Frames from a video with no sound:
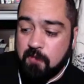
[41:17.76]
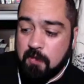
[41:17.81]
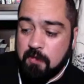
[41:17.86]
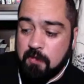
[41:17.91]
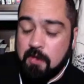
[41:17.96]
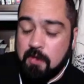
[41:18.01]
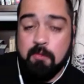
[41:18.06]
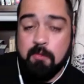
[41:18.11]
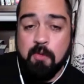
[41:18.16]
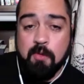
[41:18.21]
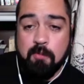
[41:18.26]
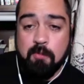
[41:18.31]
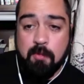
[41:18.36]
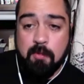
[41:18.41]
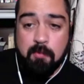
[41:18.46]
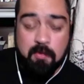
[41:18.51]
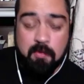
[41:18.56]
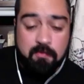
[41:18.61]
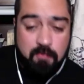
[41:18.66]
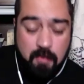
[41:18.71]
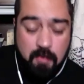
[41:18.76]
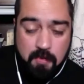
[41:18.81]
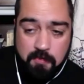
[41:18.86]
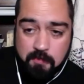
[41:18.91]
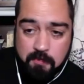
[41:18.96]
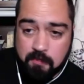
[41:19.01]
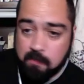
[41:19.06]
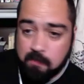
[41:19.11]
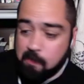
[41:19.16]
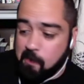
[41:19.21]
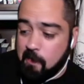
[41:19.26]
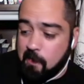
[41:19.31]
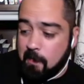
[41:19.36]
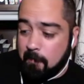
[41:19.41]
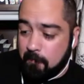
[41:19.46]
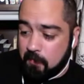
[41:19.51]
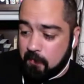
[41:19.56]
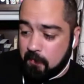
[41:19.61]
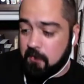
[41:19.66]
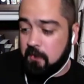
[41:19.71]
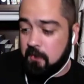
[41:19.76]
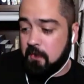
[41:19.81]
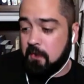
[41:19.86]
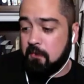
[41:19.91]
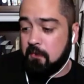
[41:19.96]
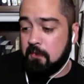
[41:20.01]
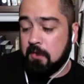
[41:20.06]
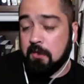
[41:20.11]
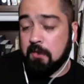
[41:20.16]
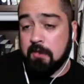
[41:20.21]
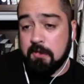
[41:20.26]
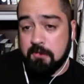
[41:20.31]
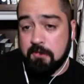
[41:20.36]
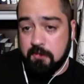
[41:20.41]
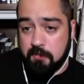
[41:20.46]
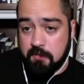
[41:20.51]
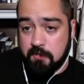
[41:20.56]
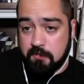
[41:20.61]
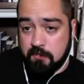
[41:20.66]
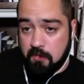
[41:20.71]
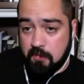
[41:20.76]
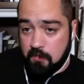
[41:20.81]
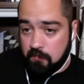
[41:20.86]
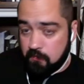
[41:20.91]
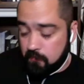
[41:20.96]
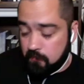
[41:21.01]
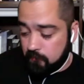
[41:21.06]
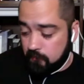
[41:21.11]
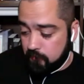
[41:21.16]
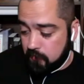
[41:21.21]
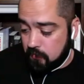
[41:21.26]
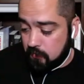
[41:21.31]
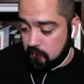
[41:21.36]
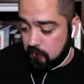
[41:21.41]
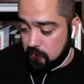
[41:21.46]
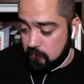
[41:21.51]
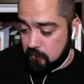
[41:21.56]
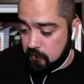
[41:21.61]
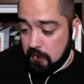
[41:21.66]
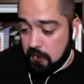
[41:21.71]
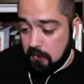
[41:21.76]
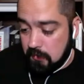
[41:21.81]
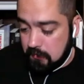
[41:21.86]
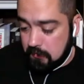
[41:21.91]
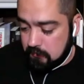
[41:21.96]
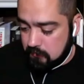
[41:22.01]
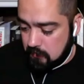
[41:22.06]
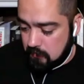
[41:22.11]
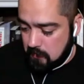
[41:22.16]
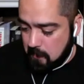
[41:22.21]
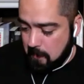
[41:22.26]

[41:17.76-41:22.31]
out more about my father being uh, Middle Eastern and stuff, you know, from the Middle East.